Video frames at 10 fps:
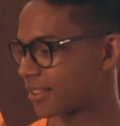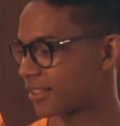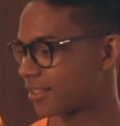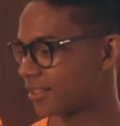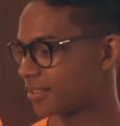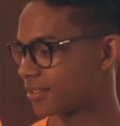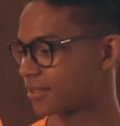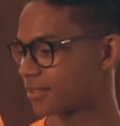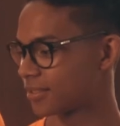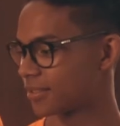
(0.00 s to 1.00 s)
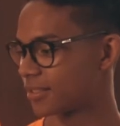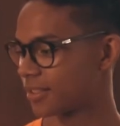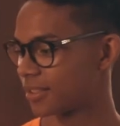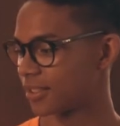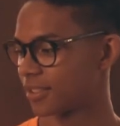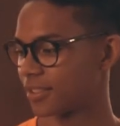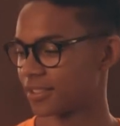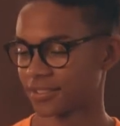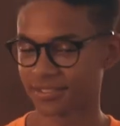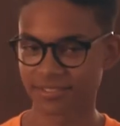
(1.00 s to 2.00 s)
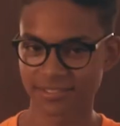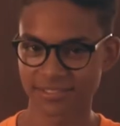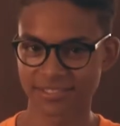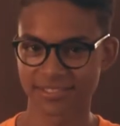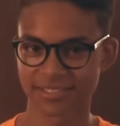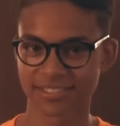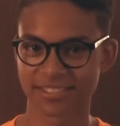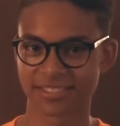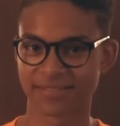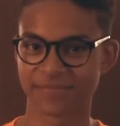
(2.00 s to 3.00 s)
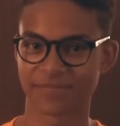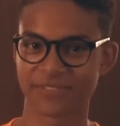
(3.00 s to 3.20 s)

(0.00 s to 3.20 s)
(silent)